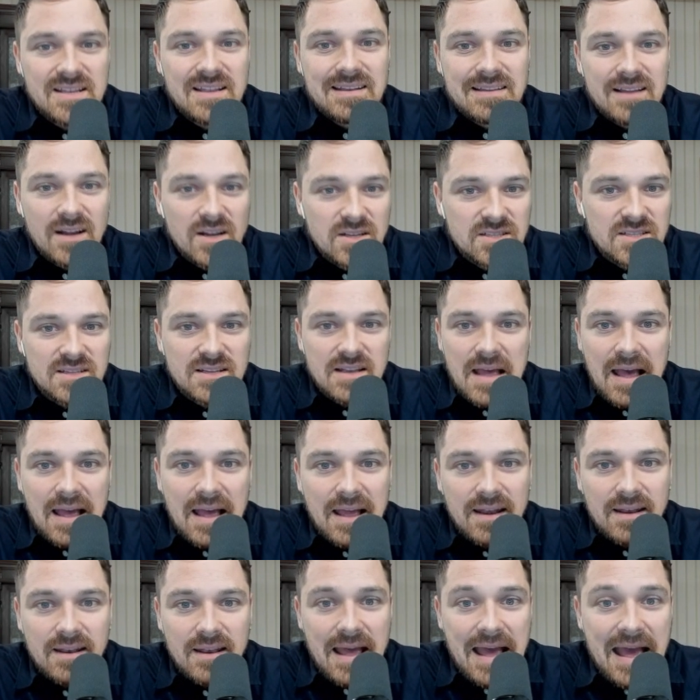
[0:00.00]
doesn't
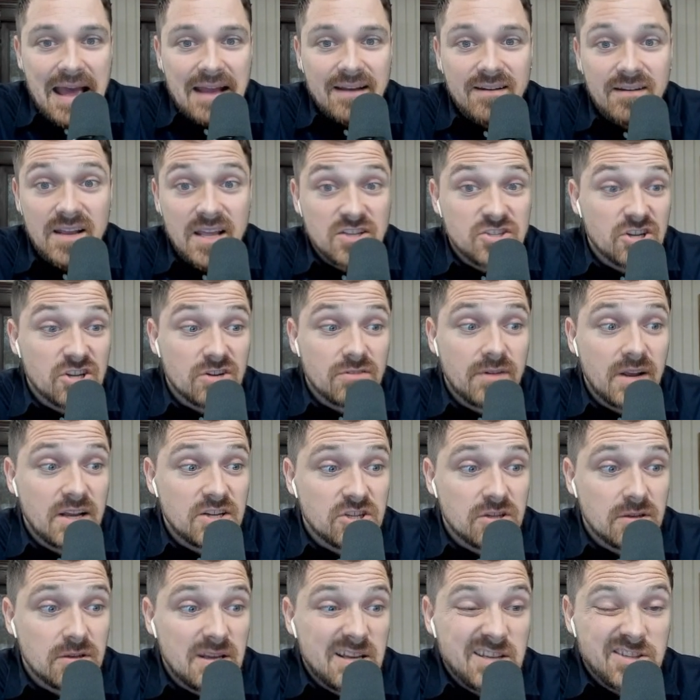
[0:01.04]
end at lead
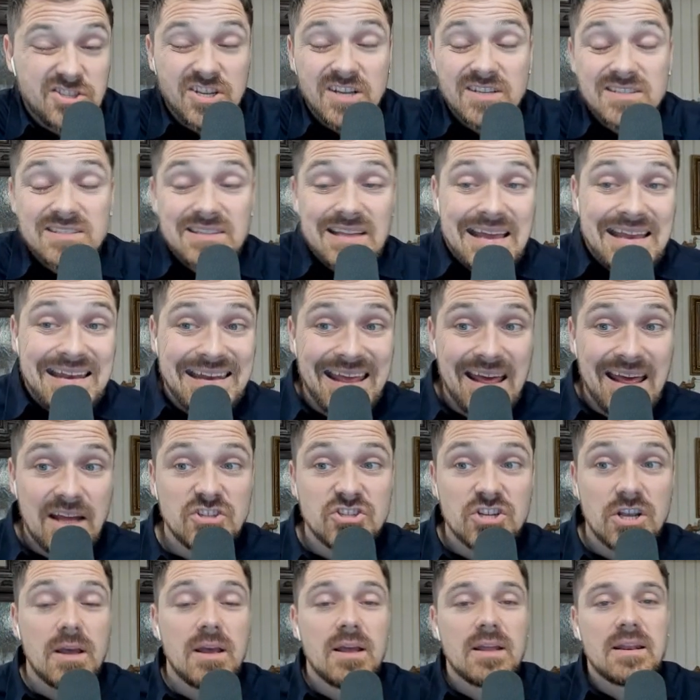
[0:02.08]
generation. It's just a
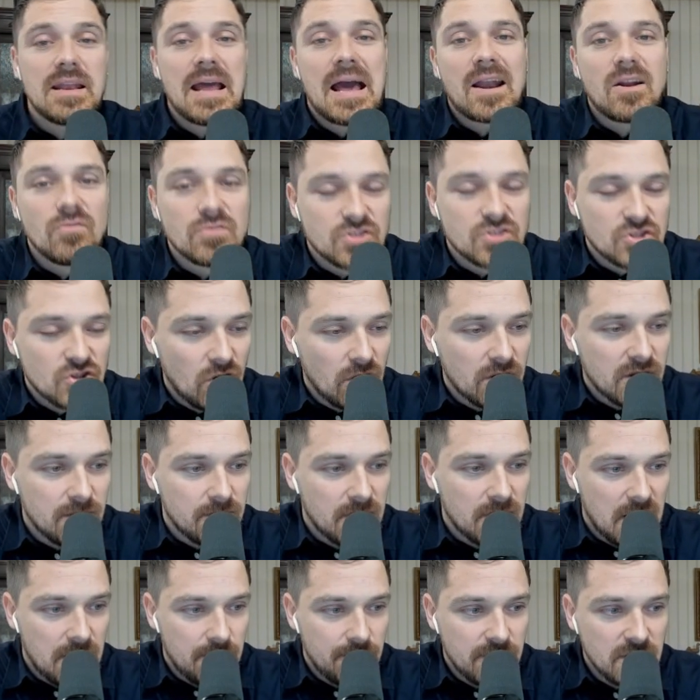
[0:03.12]
niche that I was talking
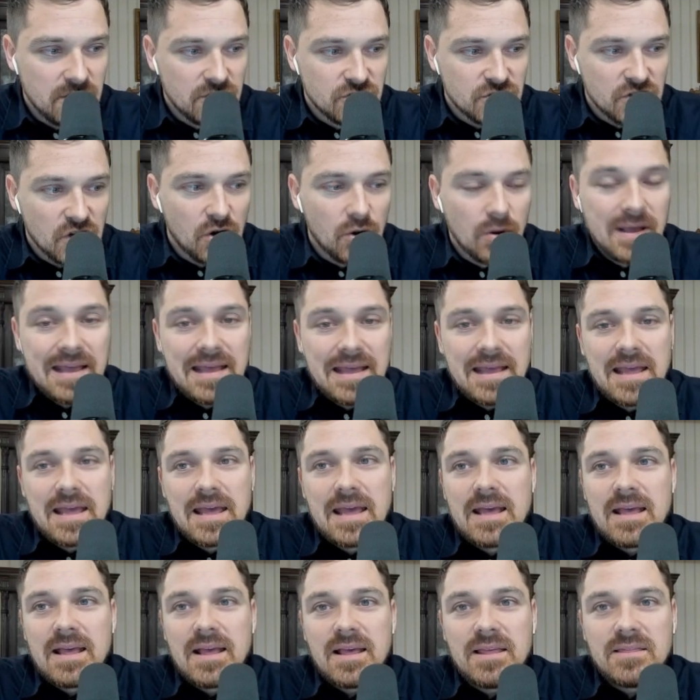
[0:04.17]
about. So
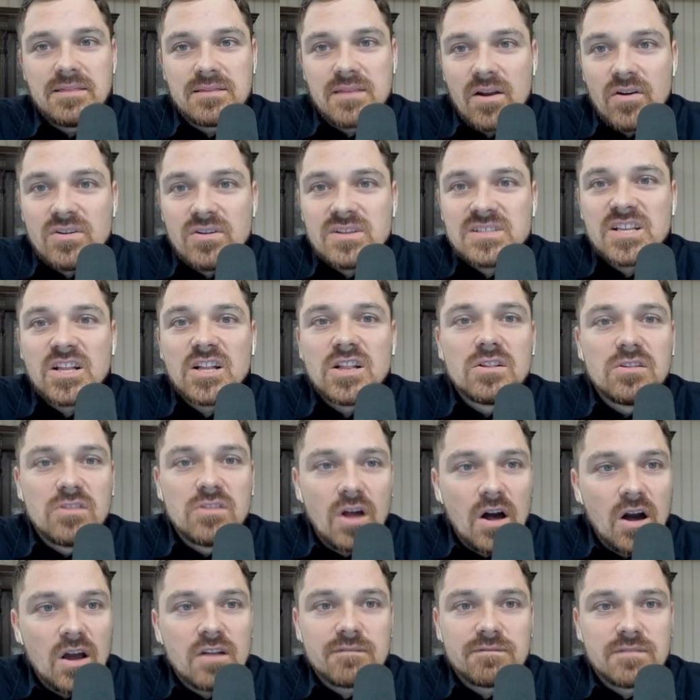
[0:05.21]
there is a
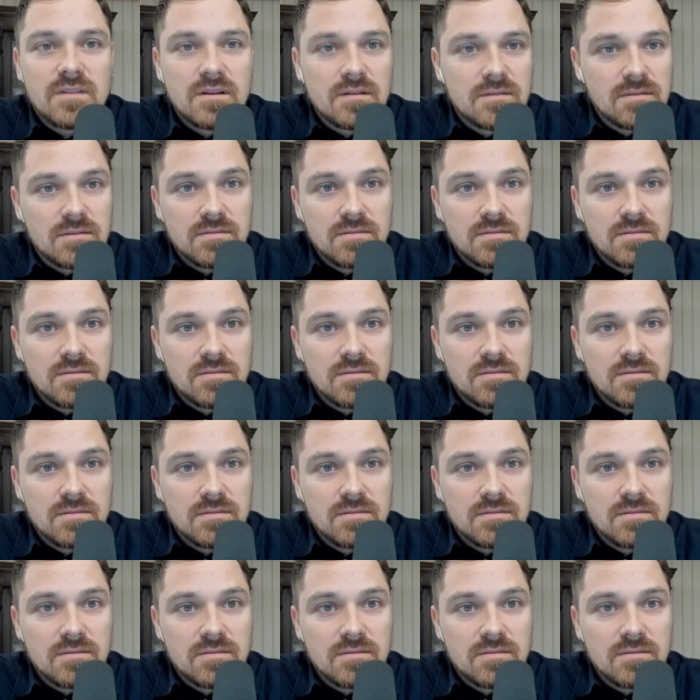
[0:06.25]
lot of different